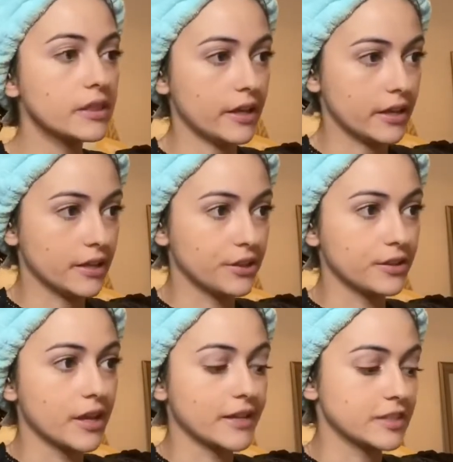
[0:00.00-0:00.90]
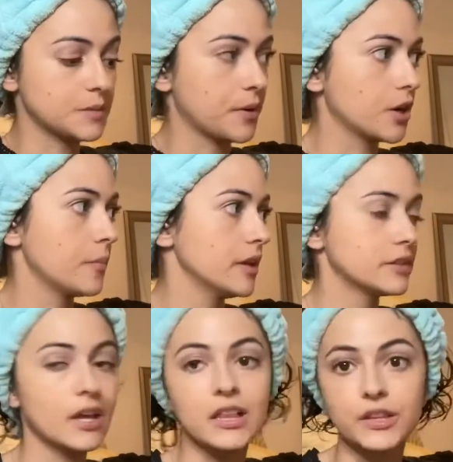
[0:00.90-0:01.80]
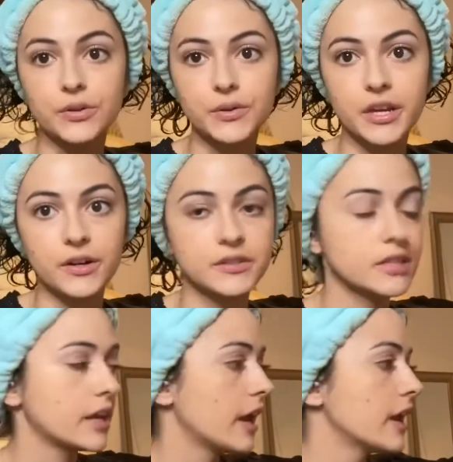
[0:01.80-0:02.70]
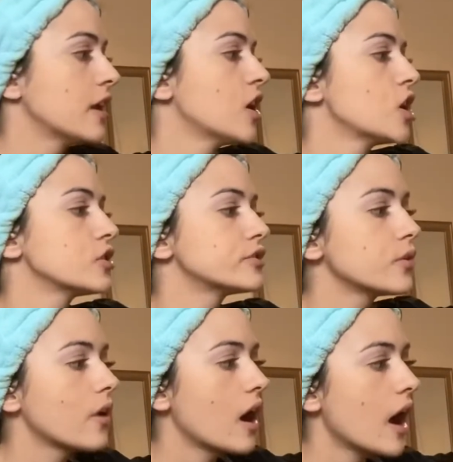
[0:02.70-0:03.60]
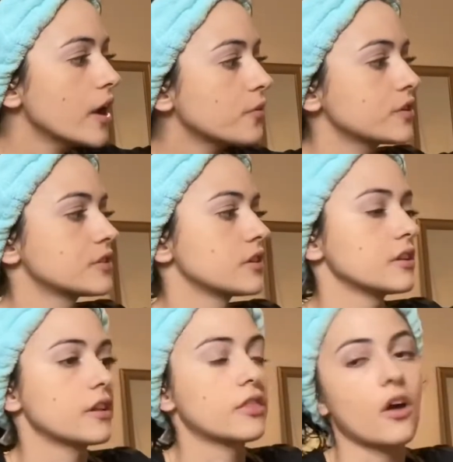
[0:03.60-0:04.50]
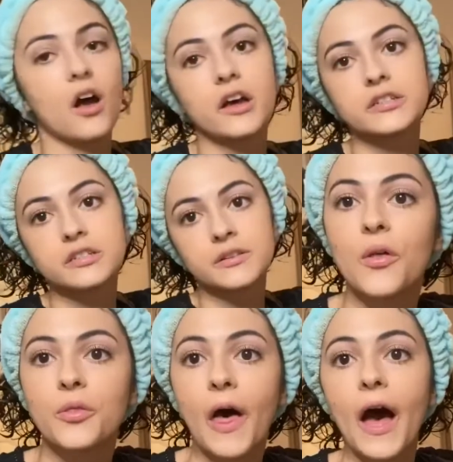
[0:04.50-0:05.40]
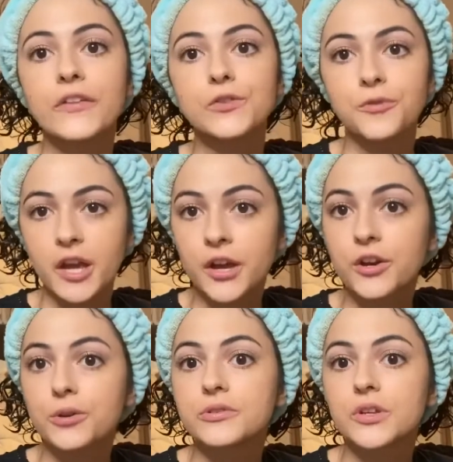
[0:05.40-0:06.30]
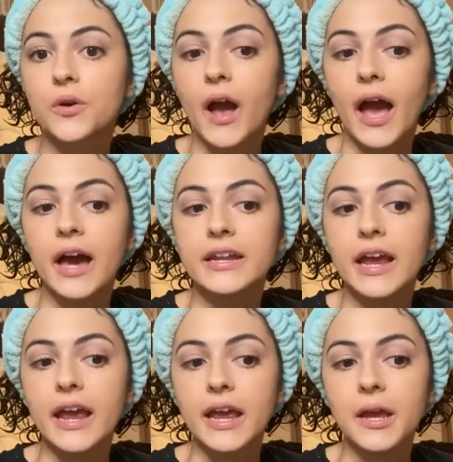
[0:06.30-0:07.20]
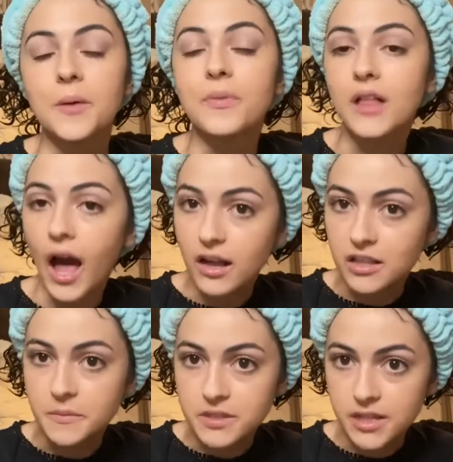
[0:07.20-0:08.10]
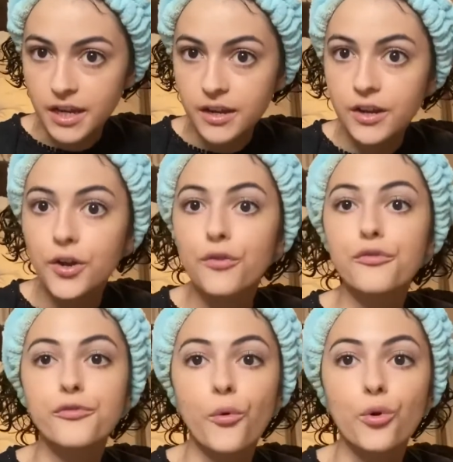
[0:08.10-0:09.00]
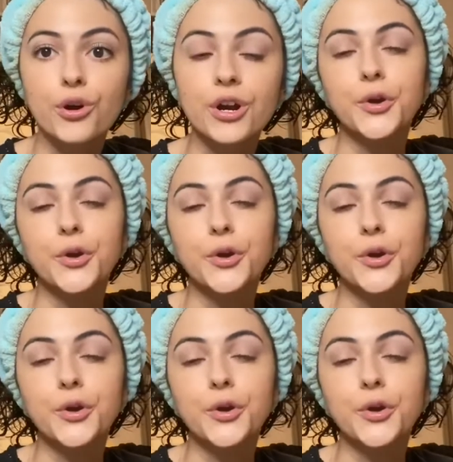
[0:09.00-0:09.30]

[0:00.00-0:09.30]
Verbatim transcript: like experiment a little here today. So I originally thought that Sophia Anne Caruso had a black lipstick for her